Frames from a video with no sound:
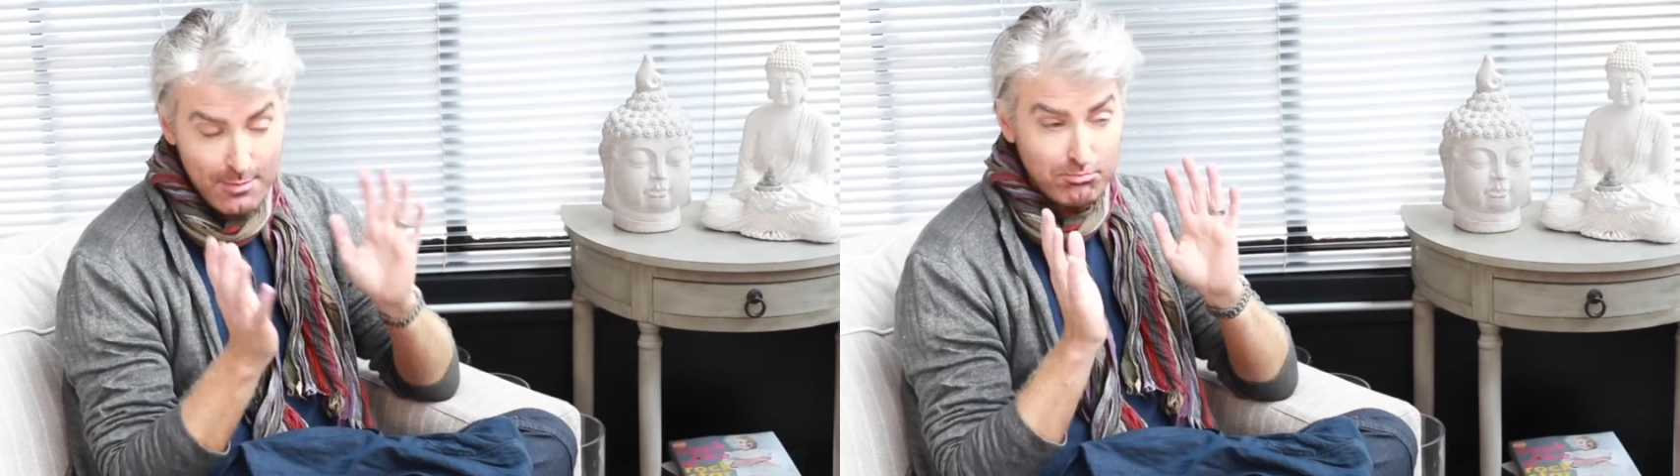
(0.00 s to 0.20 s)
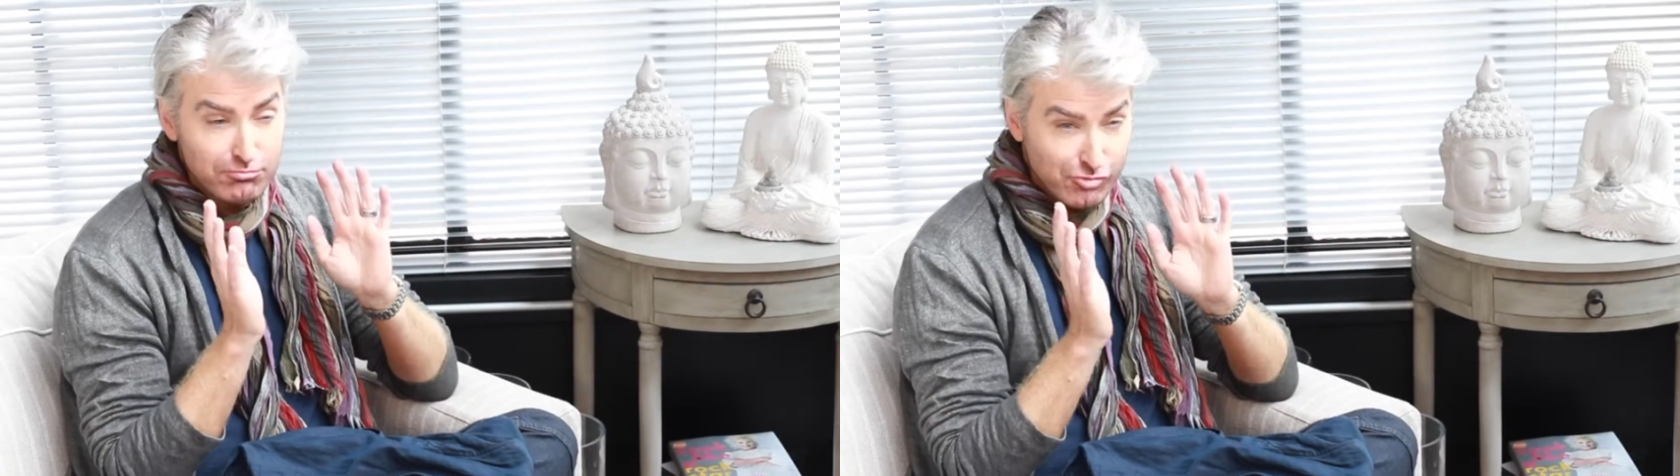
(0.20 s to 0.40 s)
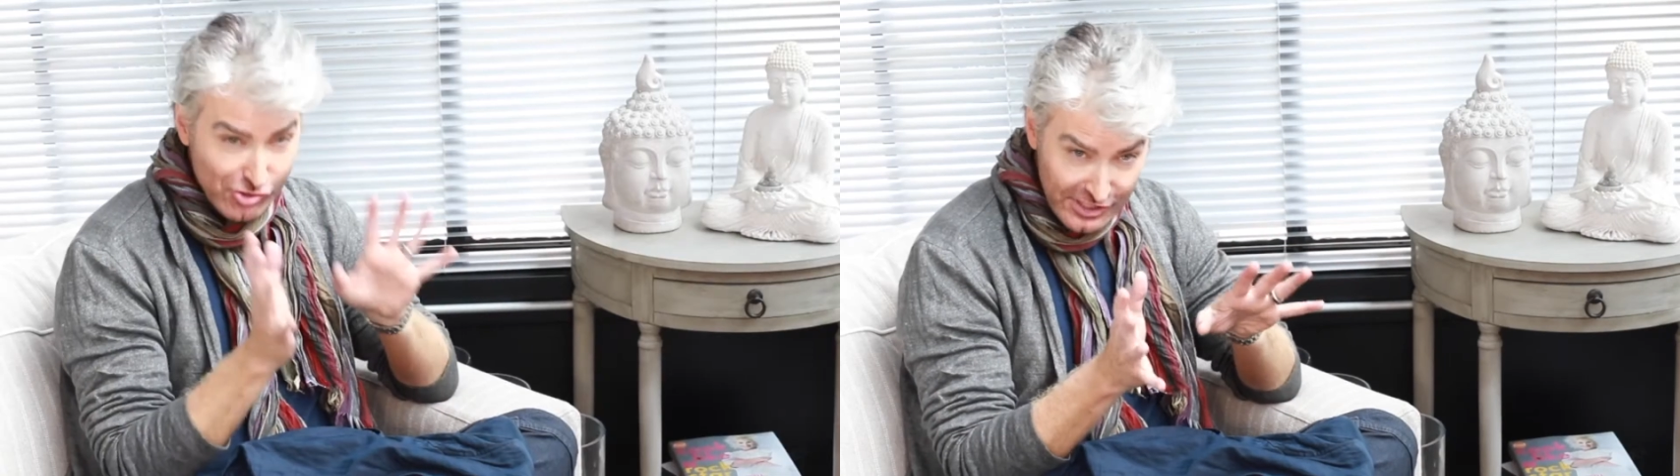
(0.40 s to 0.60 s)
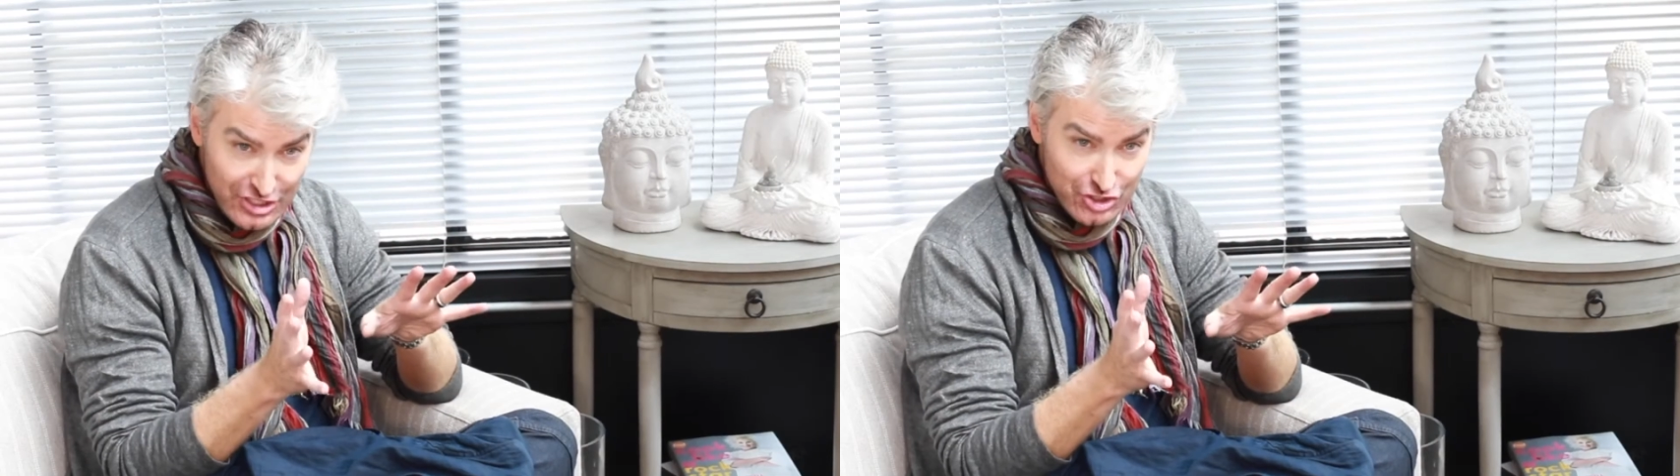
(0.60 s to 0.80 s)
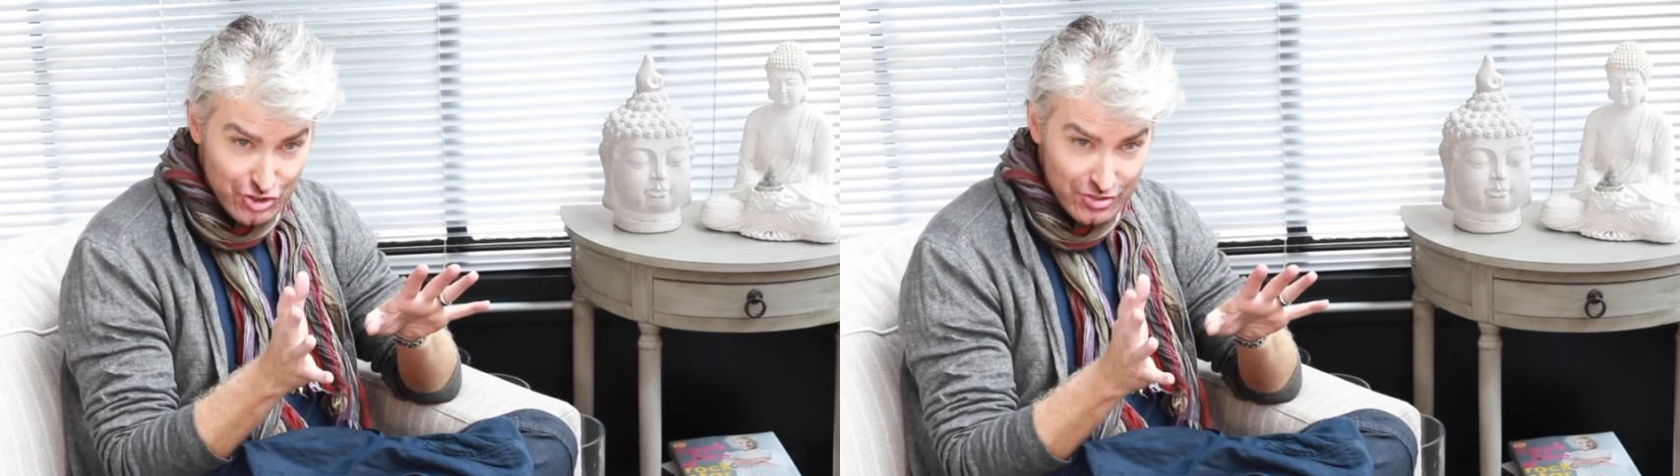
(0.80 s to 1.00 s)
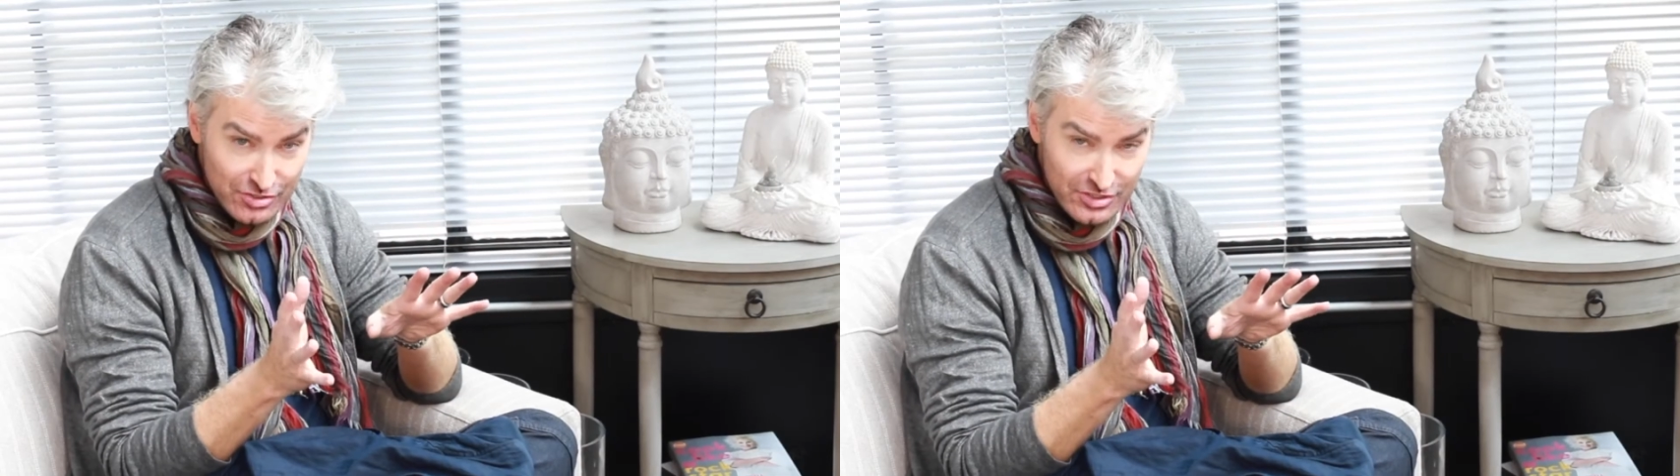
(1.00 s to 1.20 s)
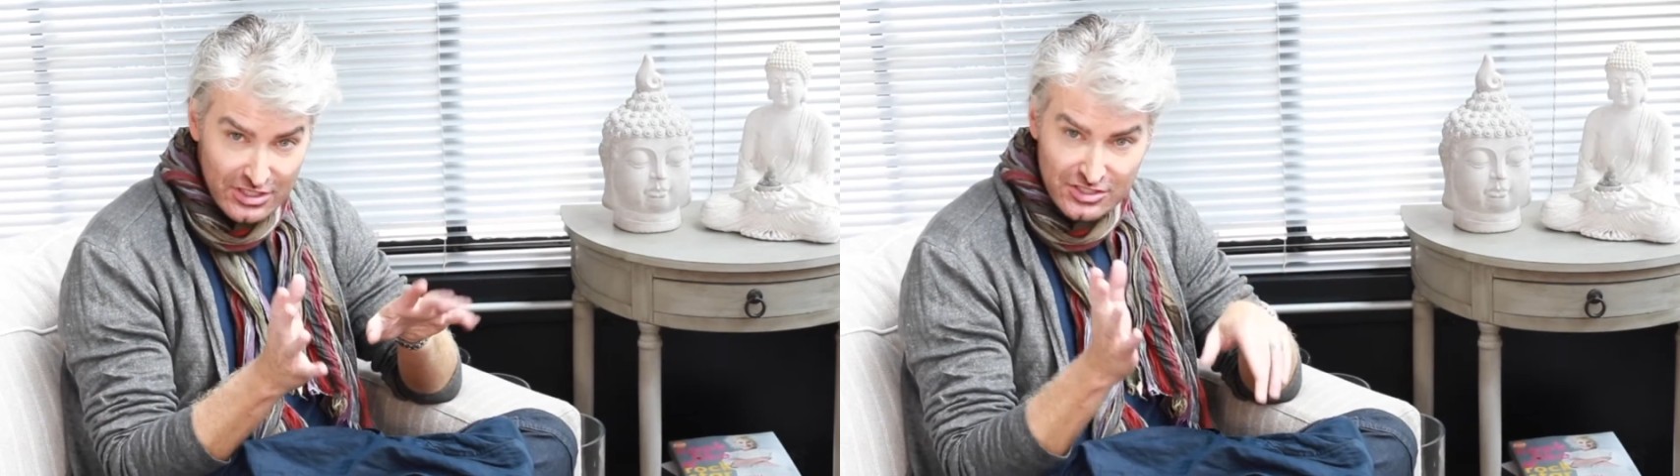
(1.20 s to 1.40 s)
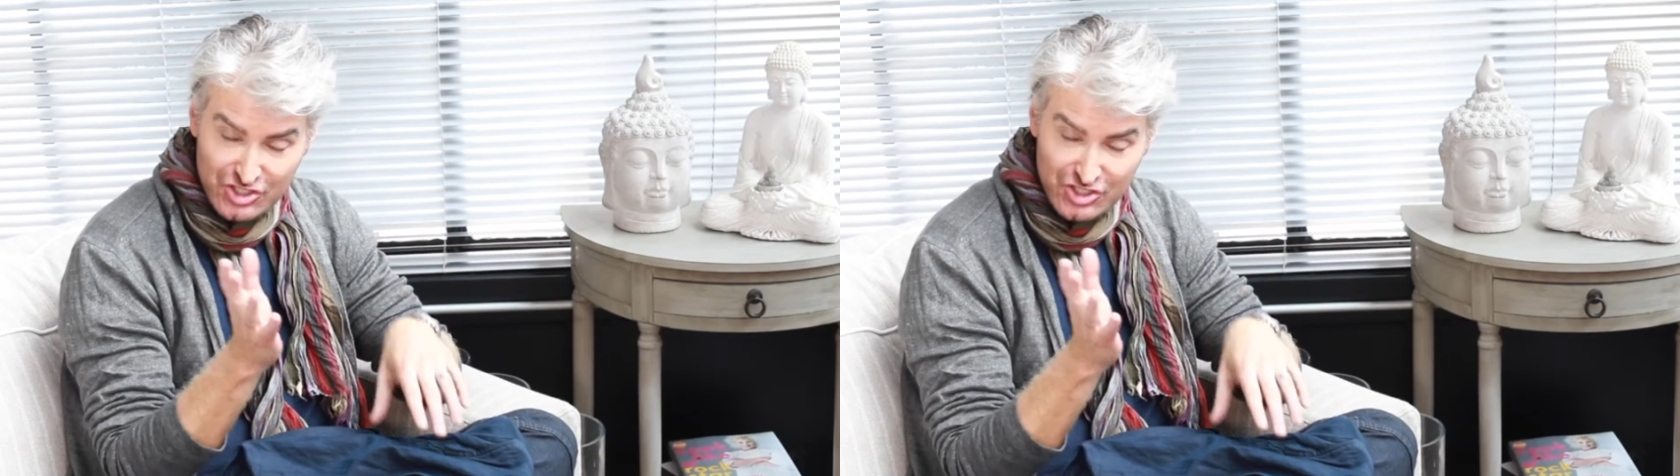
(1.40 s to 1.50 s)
And I'm pretty sure